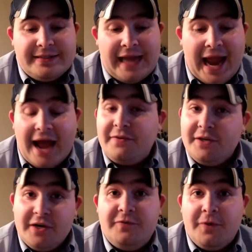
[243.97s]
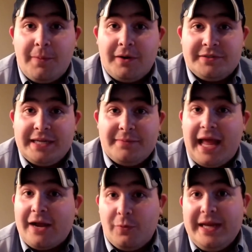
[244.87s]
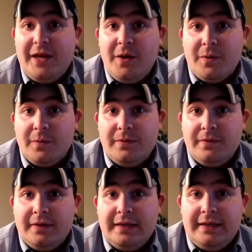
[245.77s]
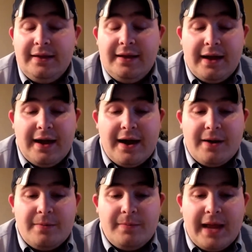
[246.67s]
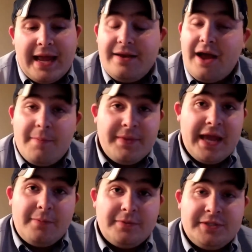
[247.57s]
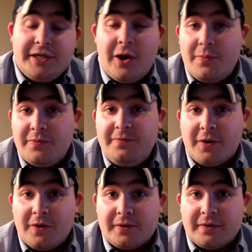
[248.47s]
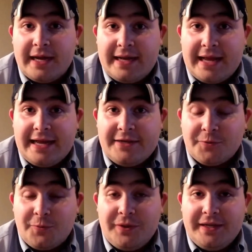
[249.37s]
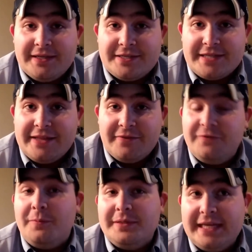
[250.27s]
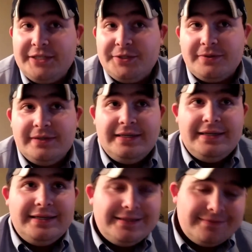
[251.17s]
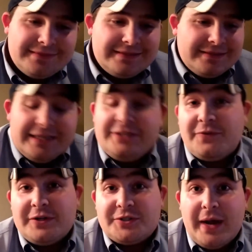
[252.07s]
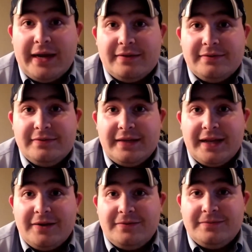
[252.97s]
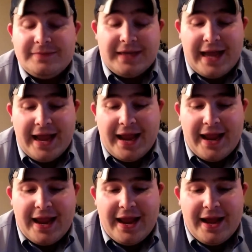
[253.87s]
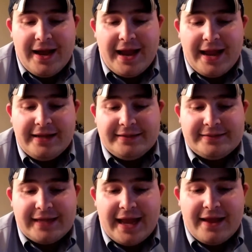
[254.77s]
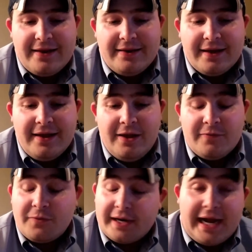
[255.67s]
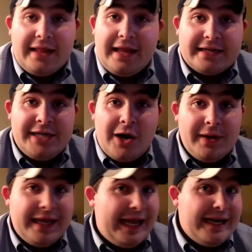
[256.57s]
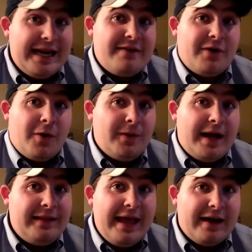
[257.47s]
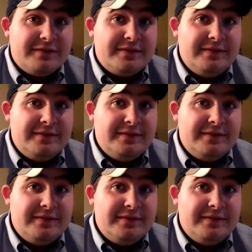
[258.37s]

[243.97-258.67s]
to have a good football team like we do, and not be able to go further and to really see the full potential, it's frustrating, you know? And for a guy like Tony, he didn't have a whole lot left.